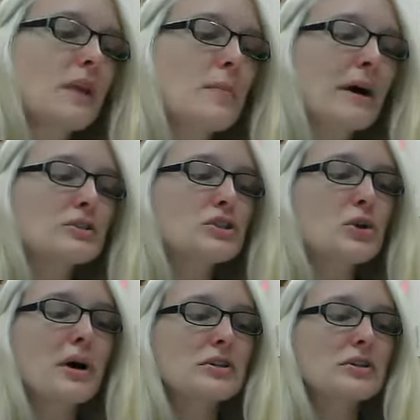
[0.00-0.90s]
About
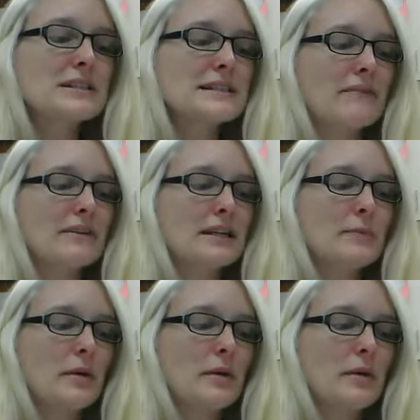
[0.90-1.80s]
270
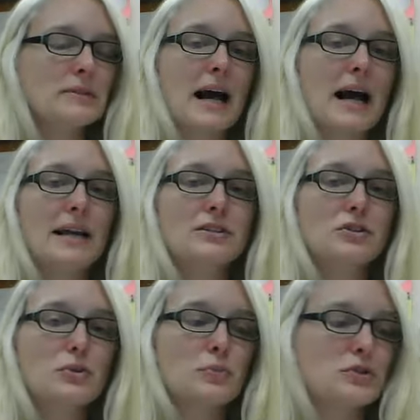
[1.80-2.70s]
people died in
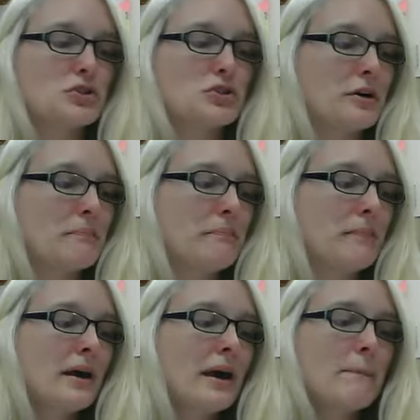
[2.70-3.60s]
Superstorm.
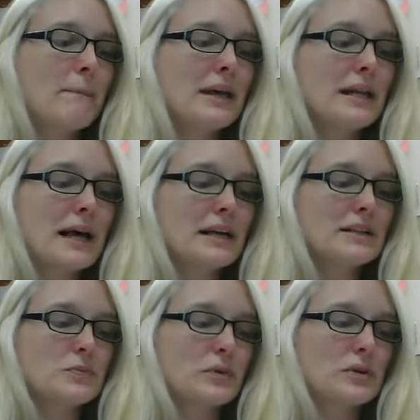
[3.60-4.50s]
Many
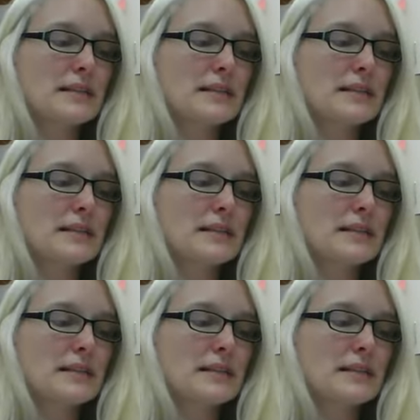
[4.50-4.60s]
deaths were in